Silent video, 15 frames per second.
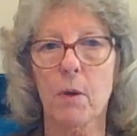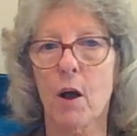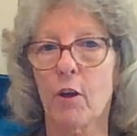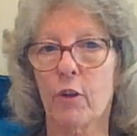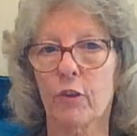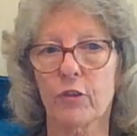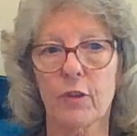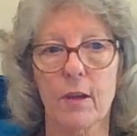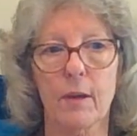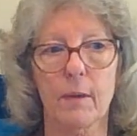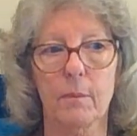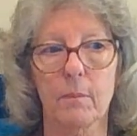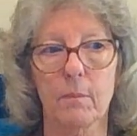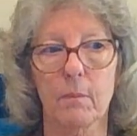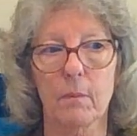Paul's
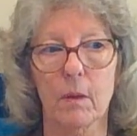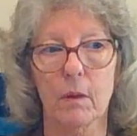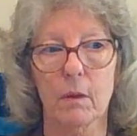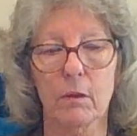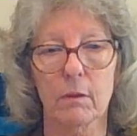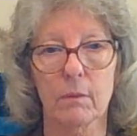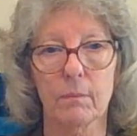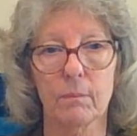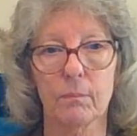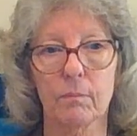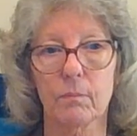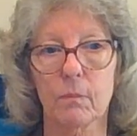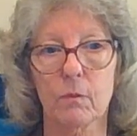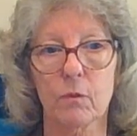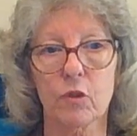um,
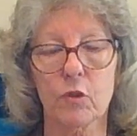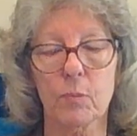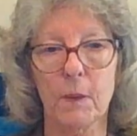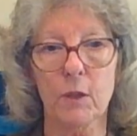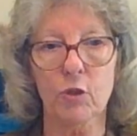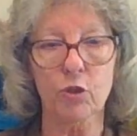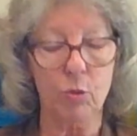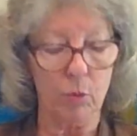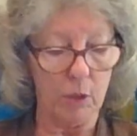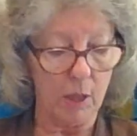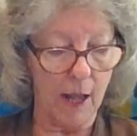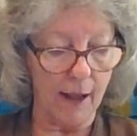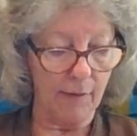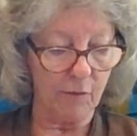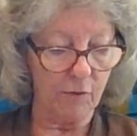spiritual
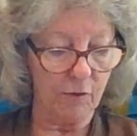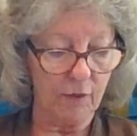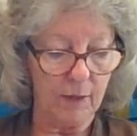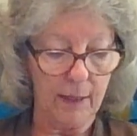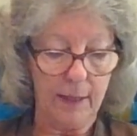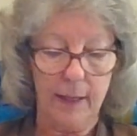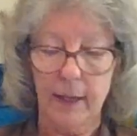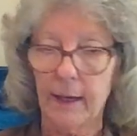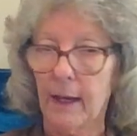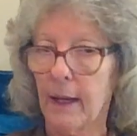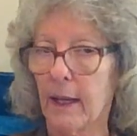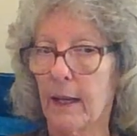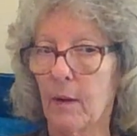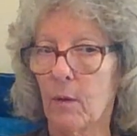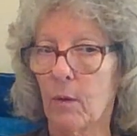life,
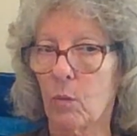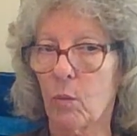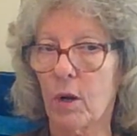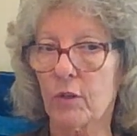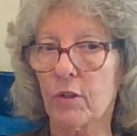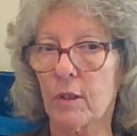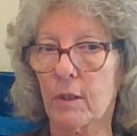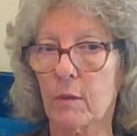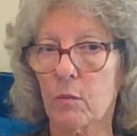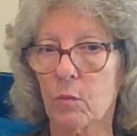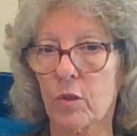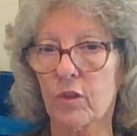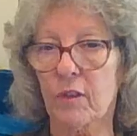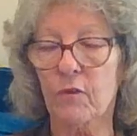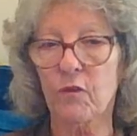was it,
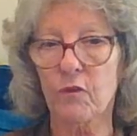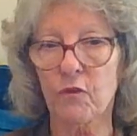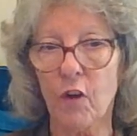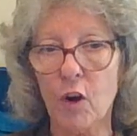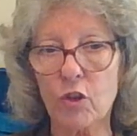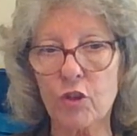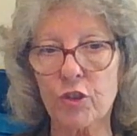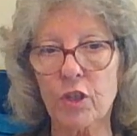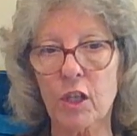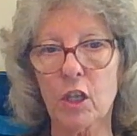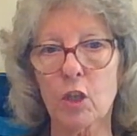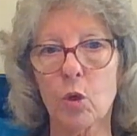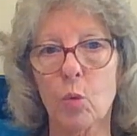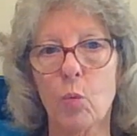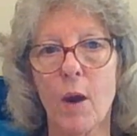was it
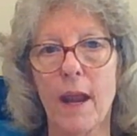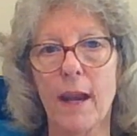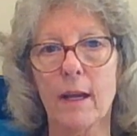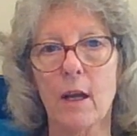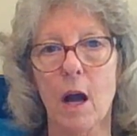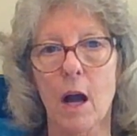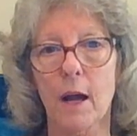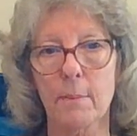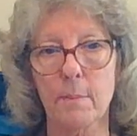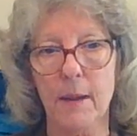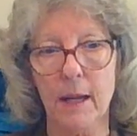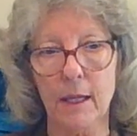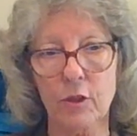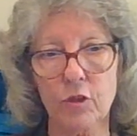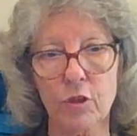functioning the way God
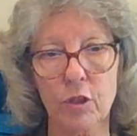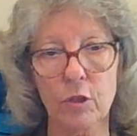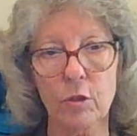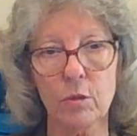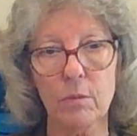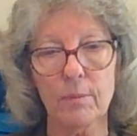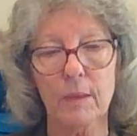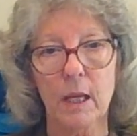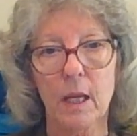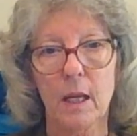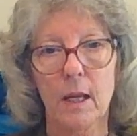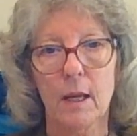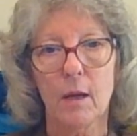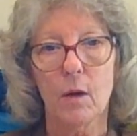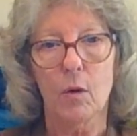meant it to?
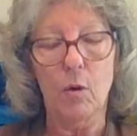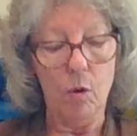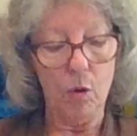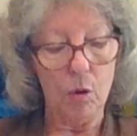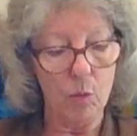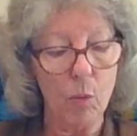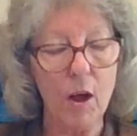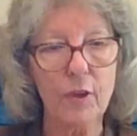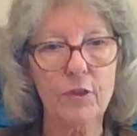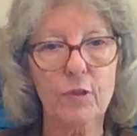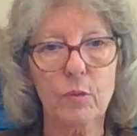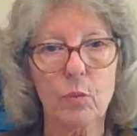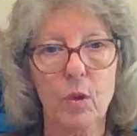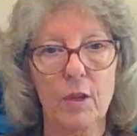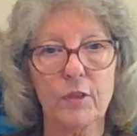Or
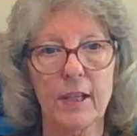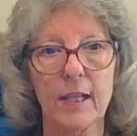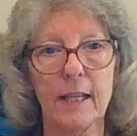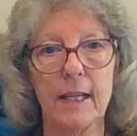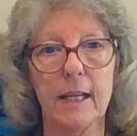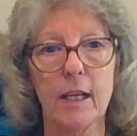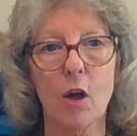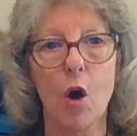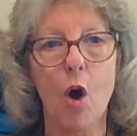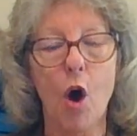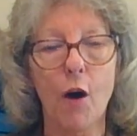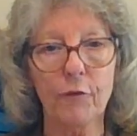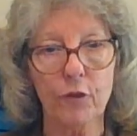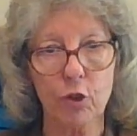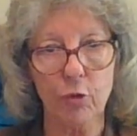was, was he
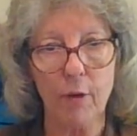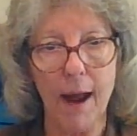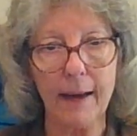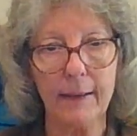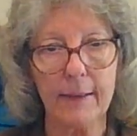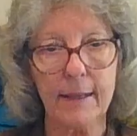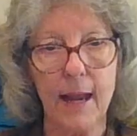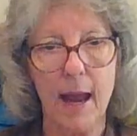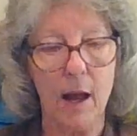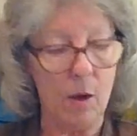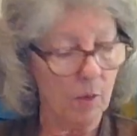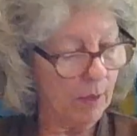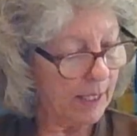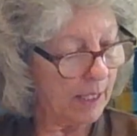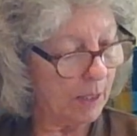off track
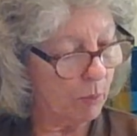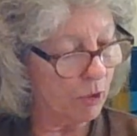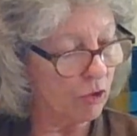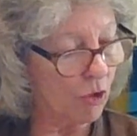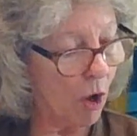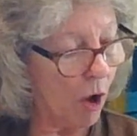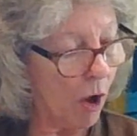now? He was